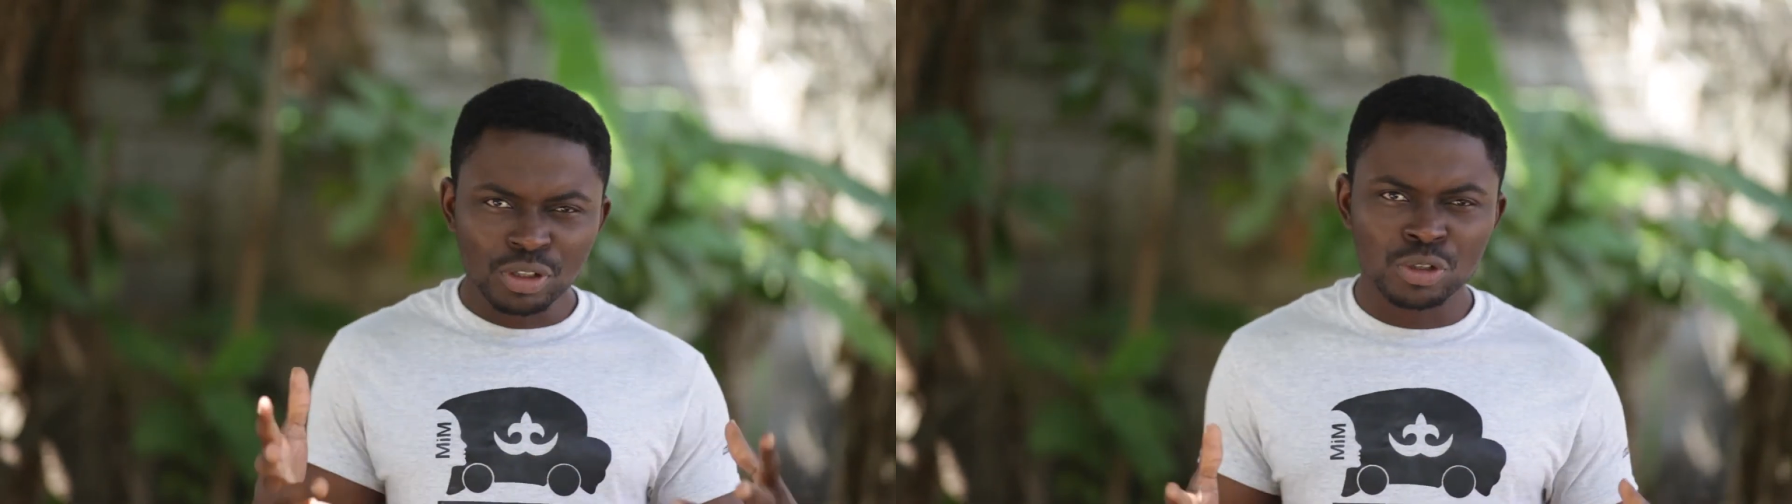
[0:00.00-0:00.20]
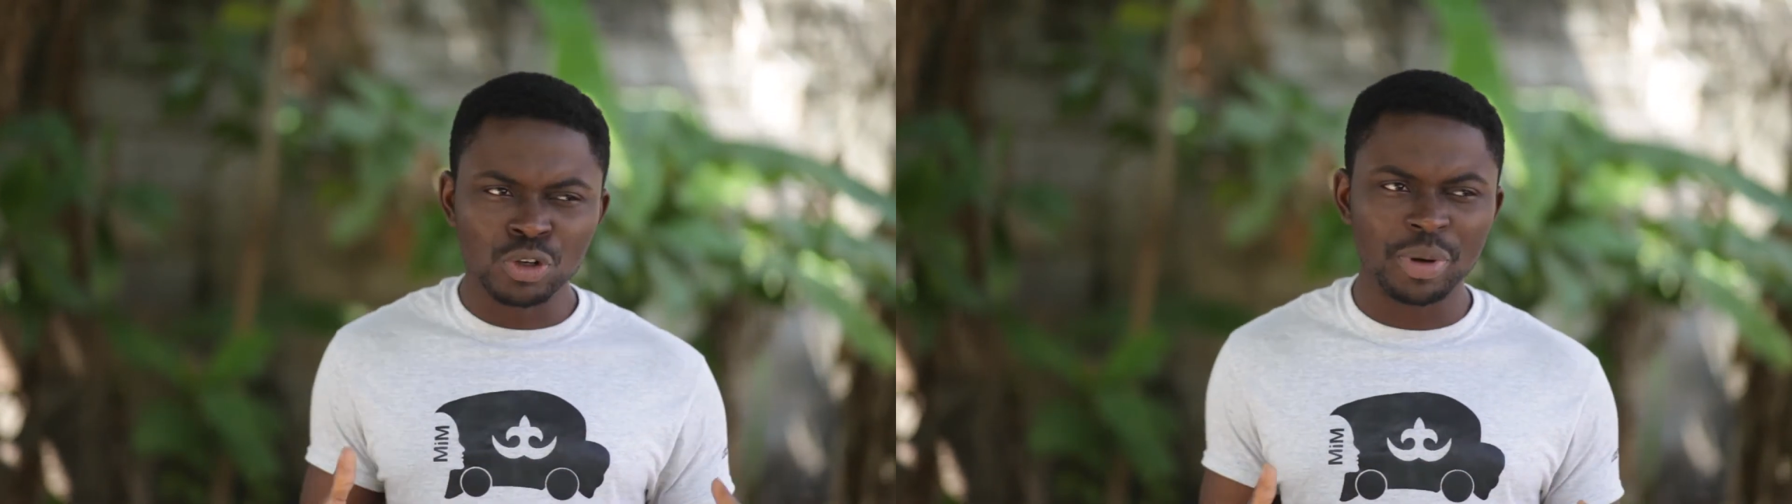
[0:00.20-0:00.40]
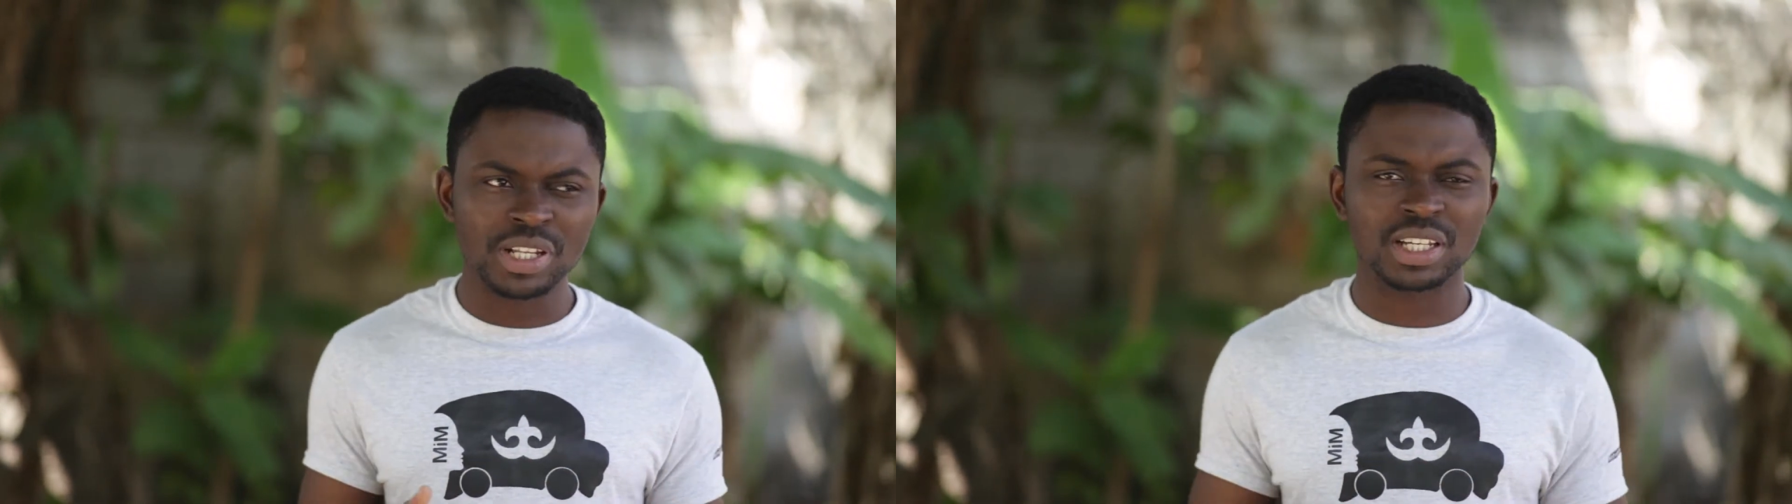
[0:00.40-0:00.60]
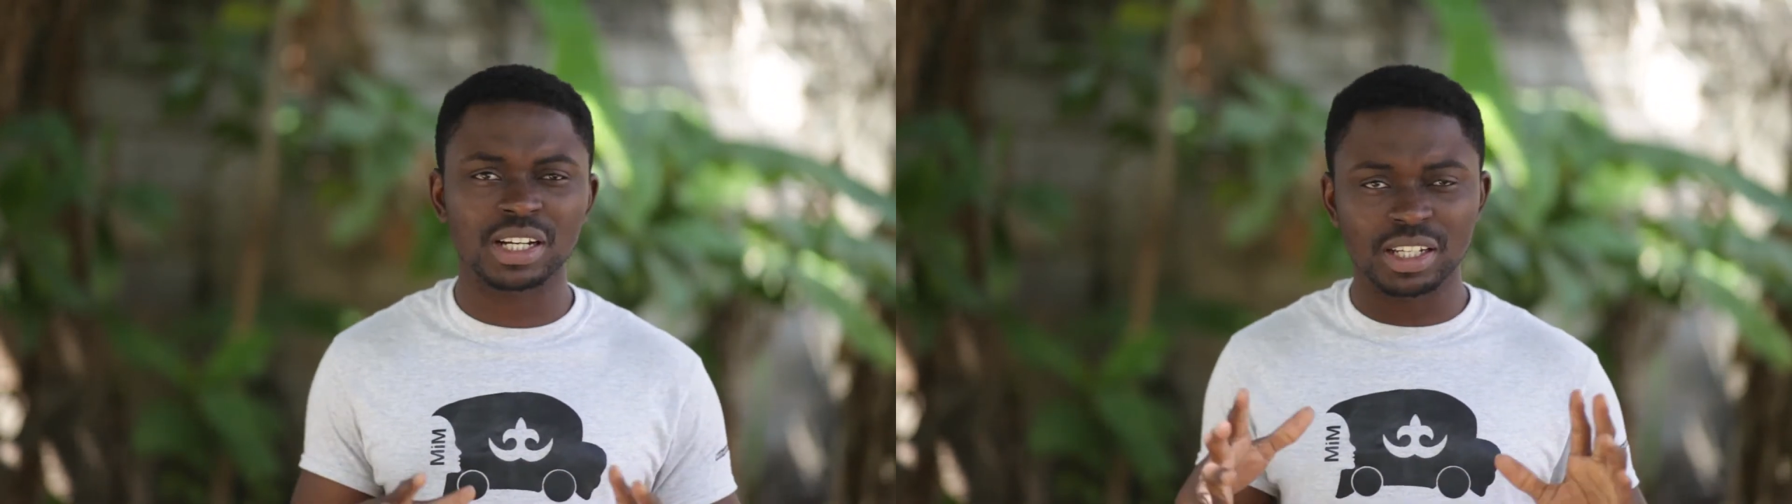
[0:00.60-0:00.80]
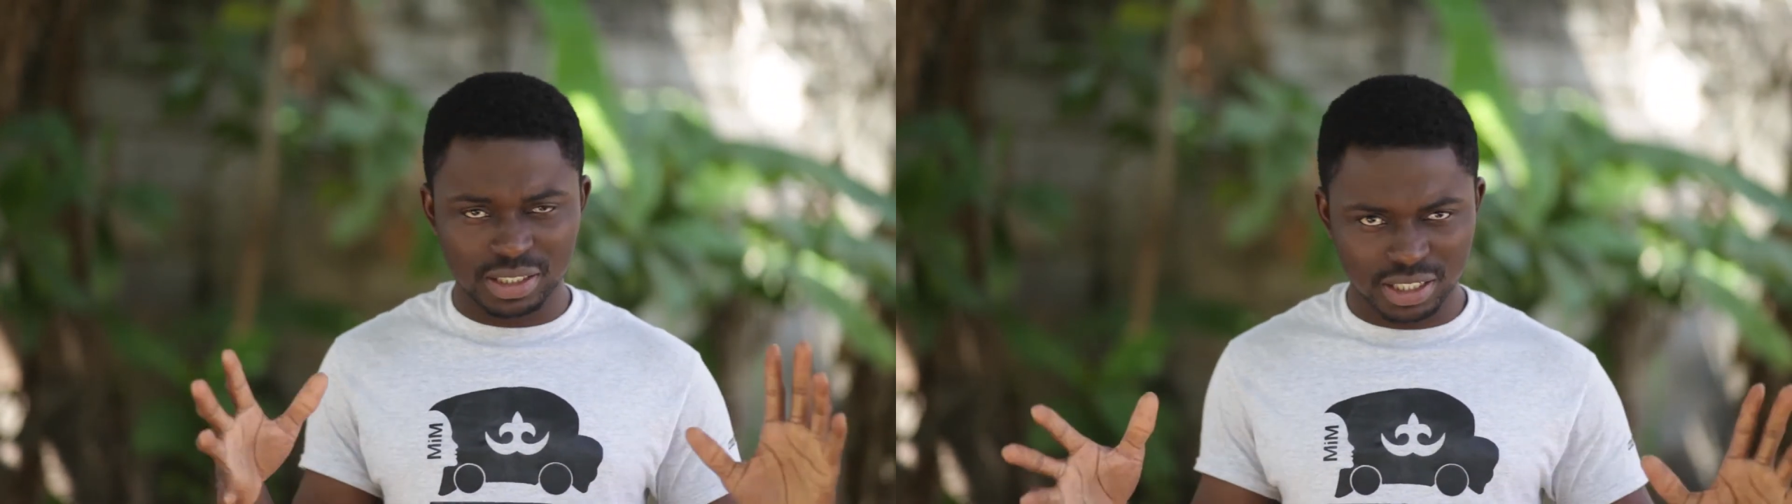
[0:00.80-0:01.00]
So
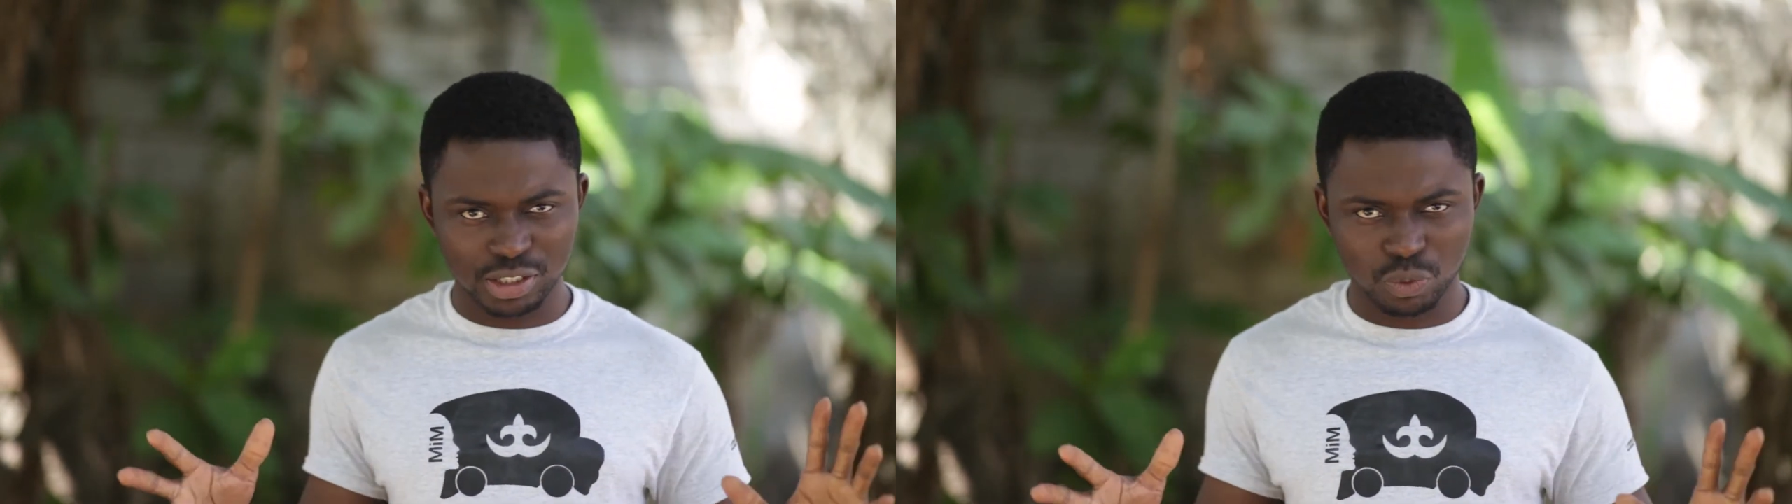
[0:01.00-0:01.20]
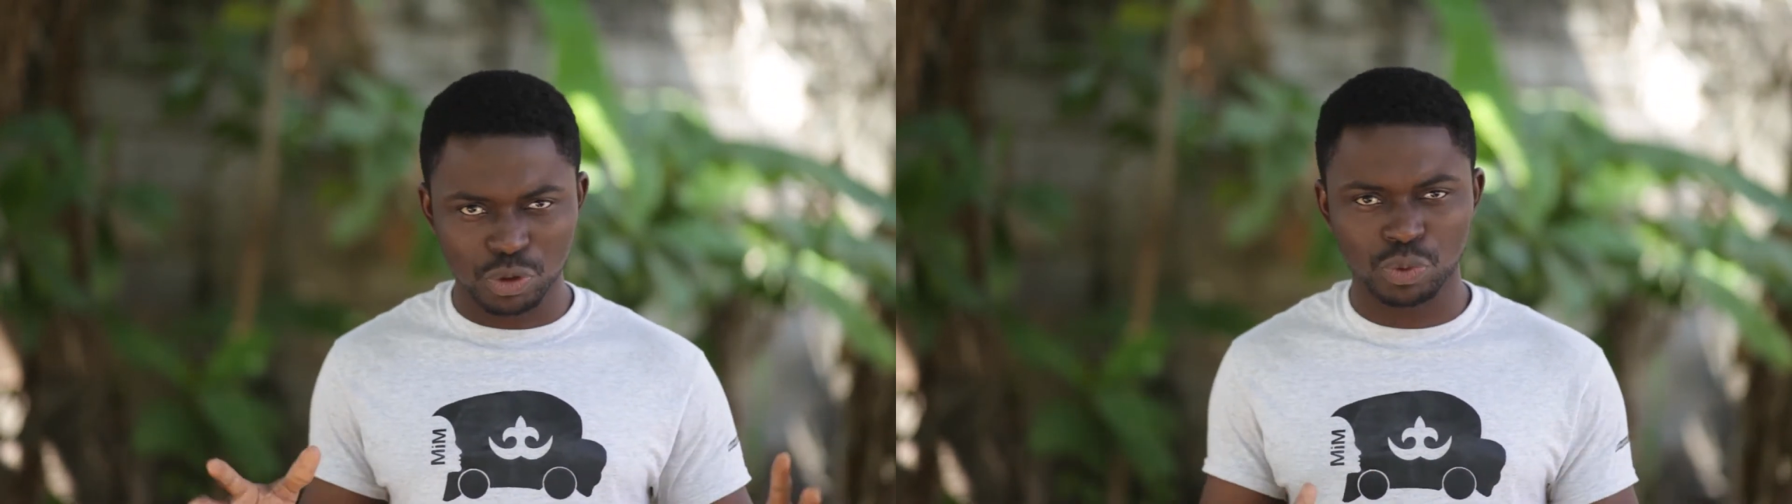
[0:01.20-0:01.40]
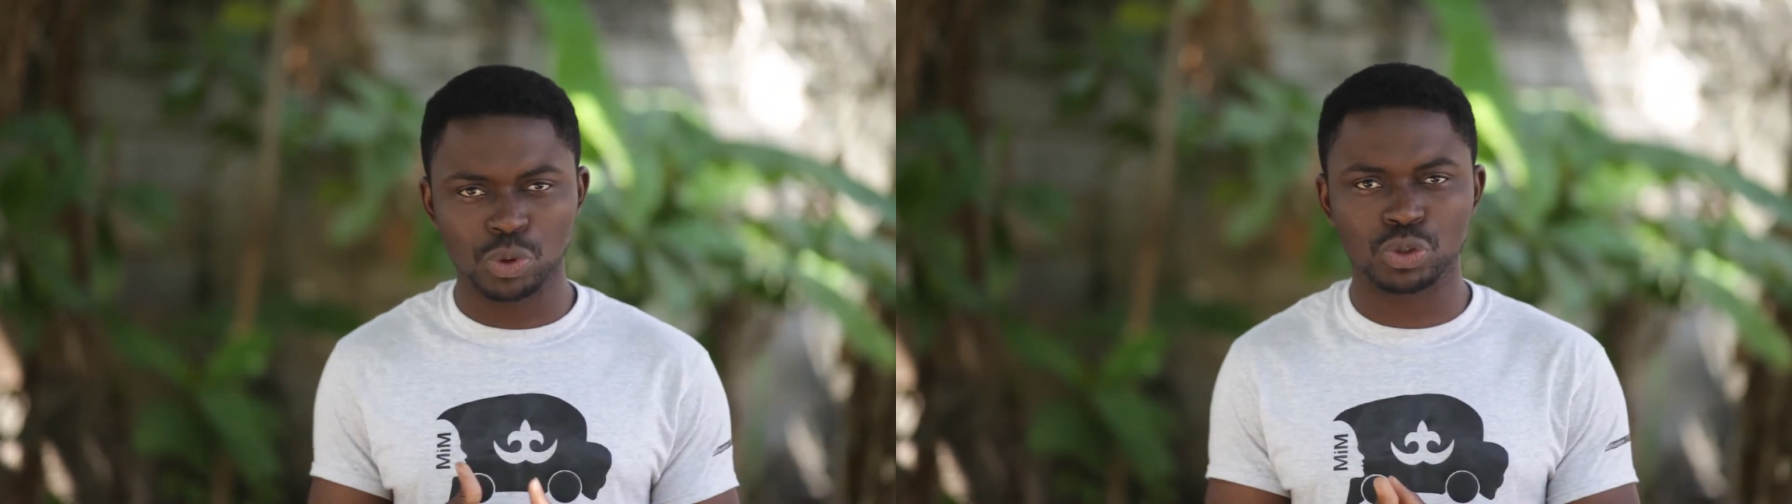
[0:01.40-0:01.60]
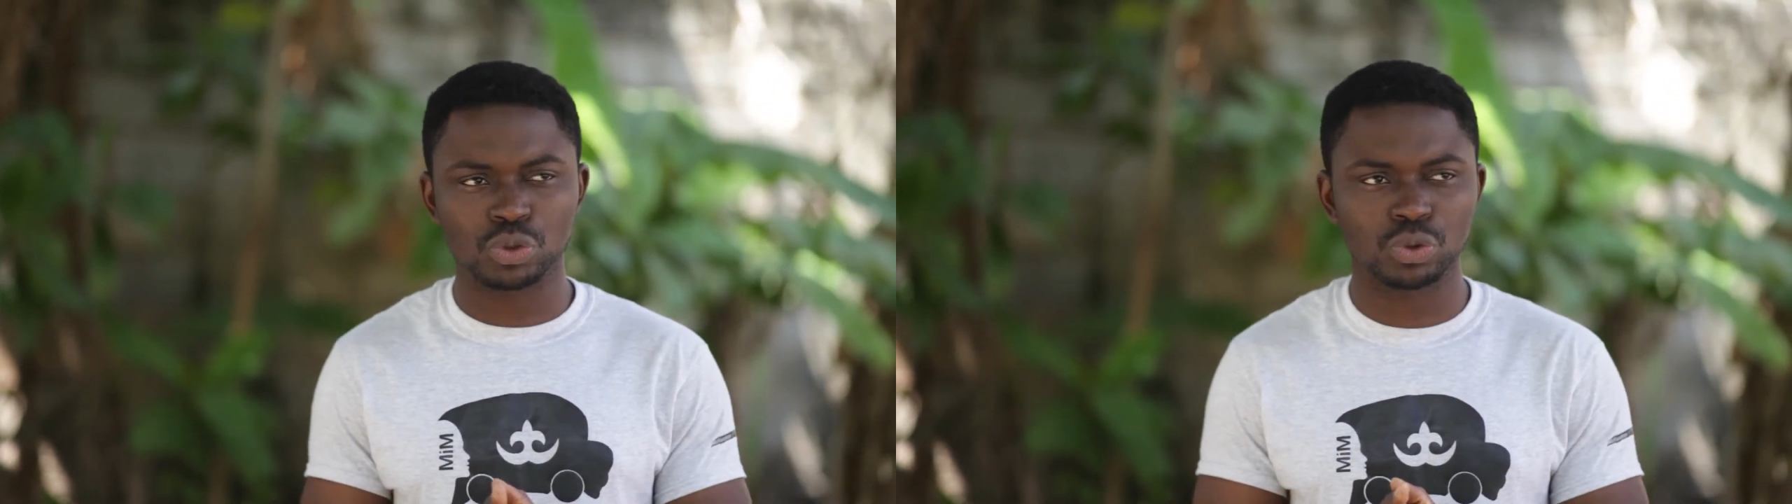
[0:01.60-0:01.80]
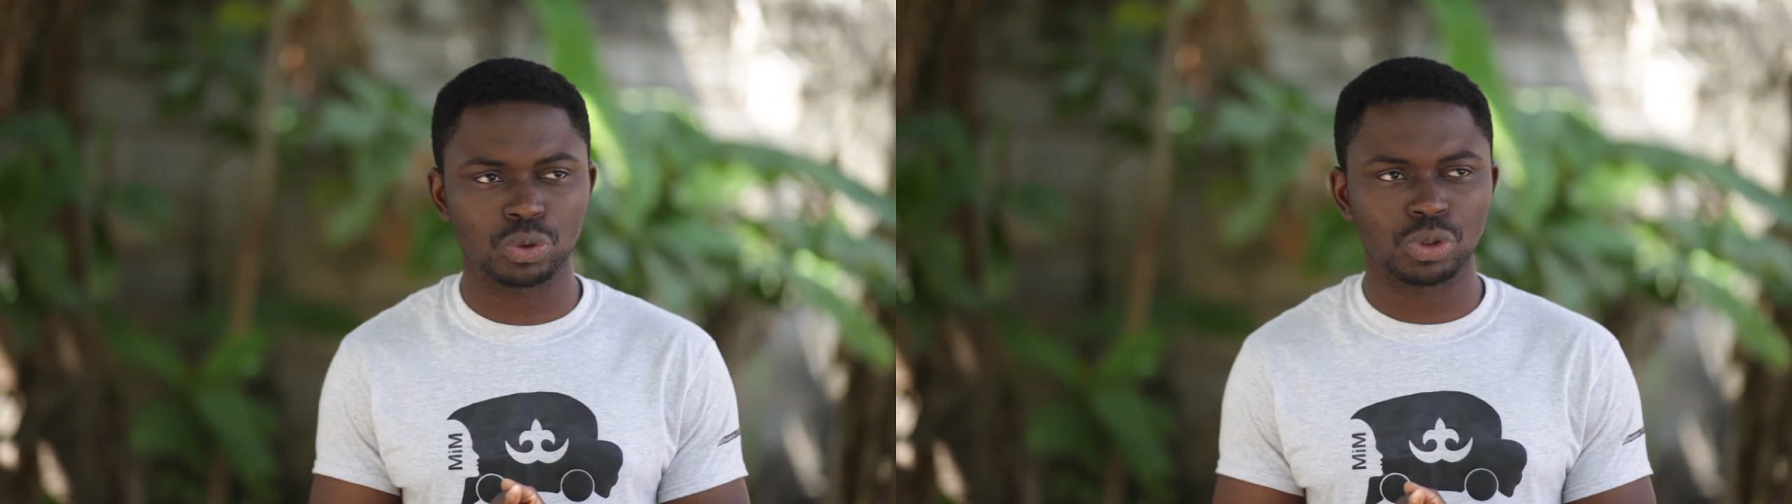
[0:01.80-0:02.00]
basically, this is what we want to
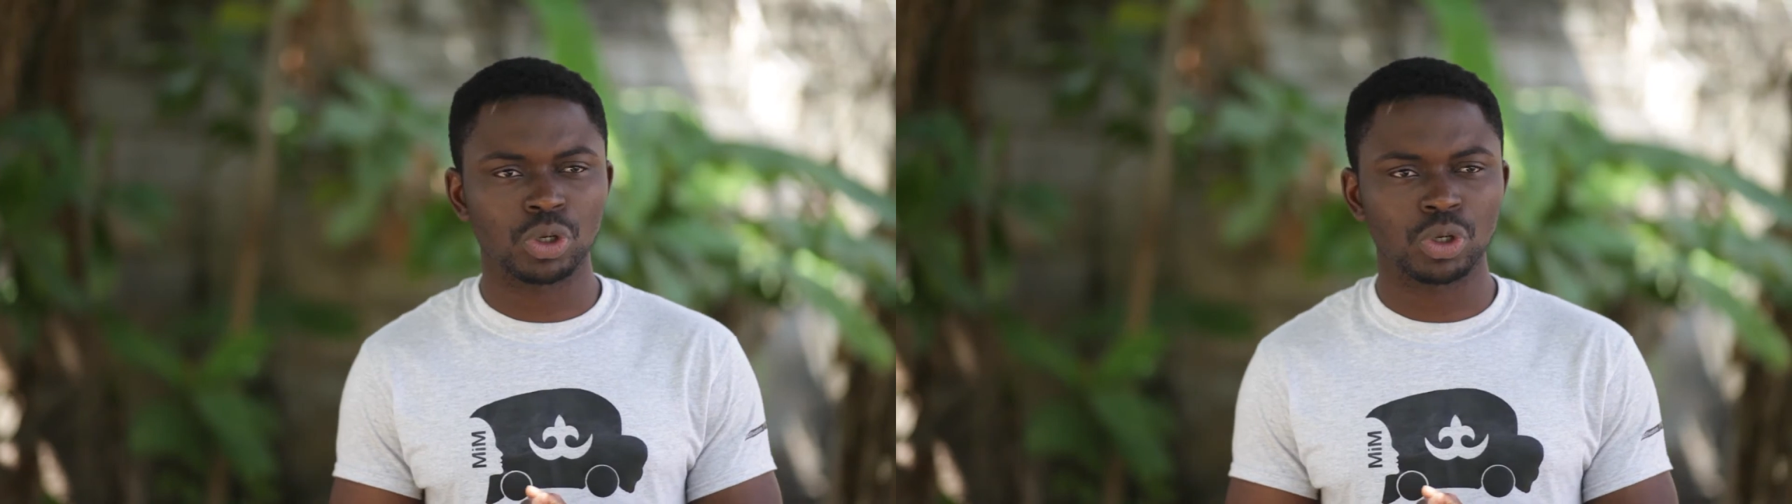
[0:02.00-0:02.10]
do.